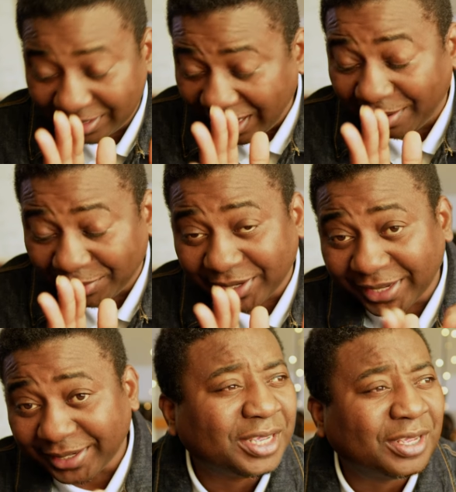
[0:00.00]
I'm
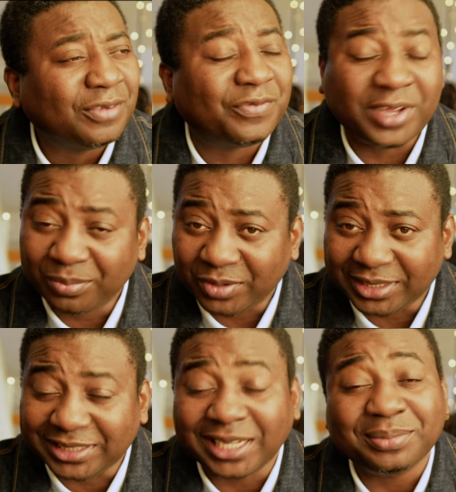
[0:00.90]
okay. Firmware,
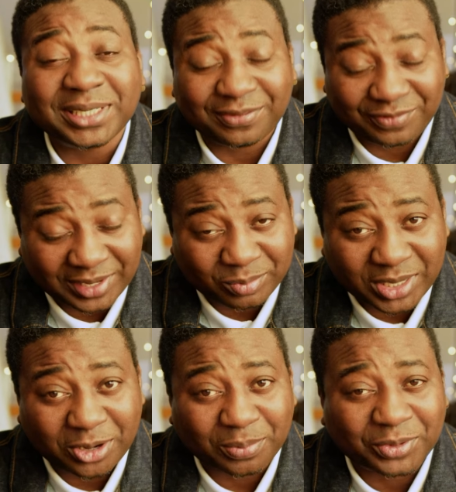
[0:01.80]
send me the
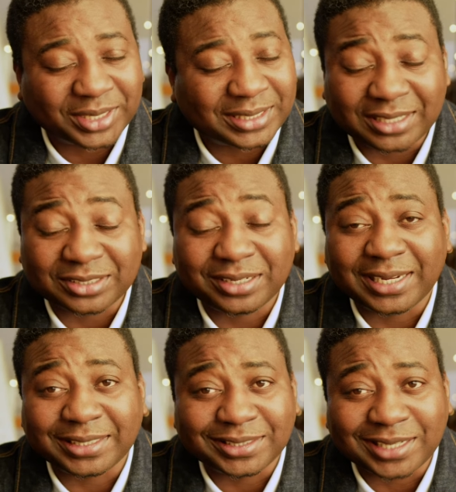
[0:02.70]
firmware upgrade. That's all
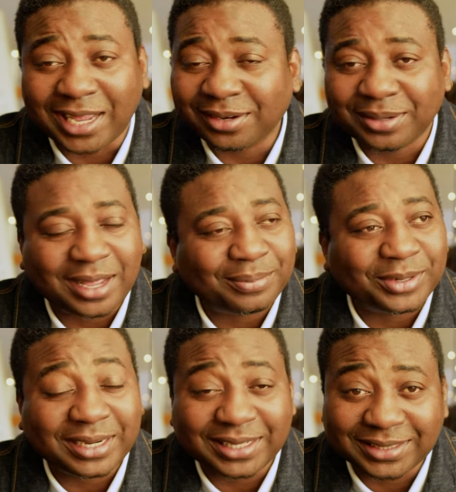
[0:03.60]
I need. I'm
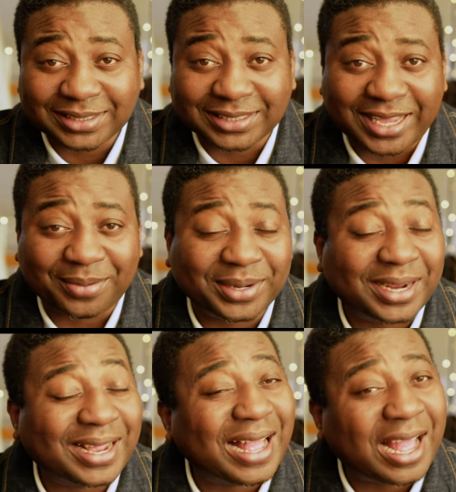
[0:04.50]
not letting this
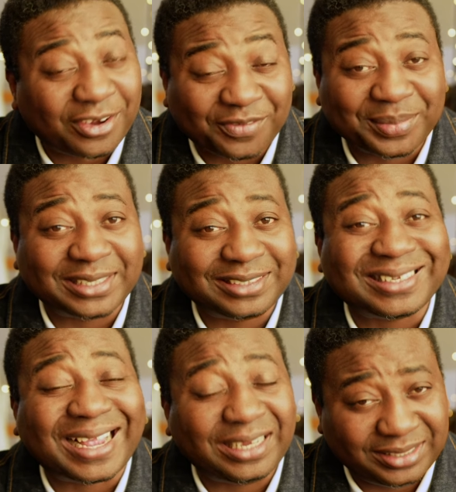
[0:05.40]
camera out of my
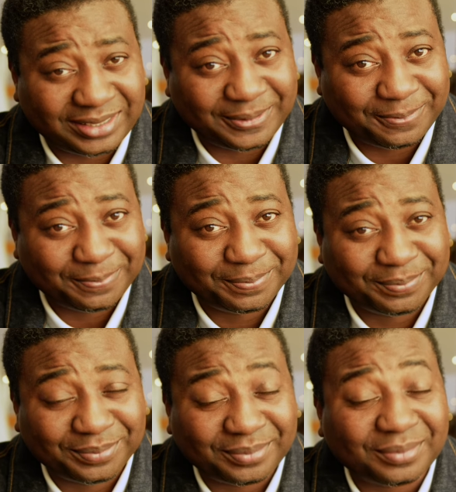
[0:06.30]
sight.
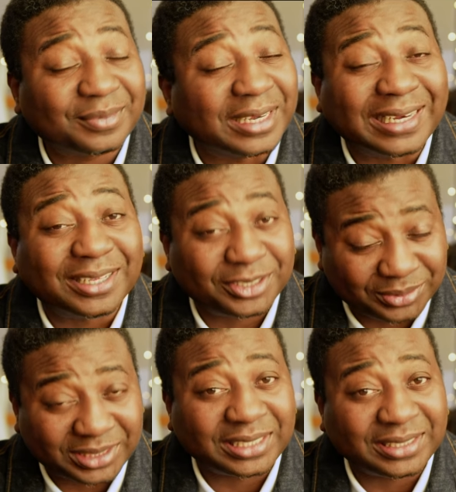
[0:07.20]

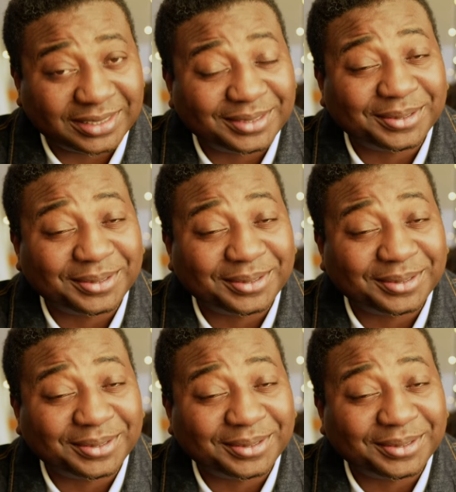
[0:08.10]
Literally.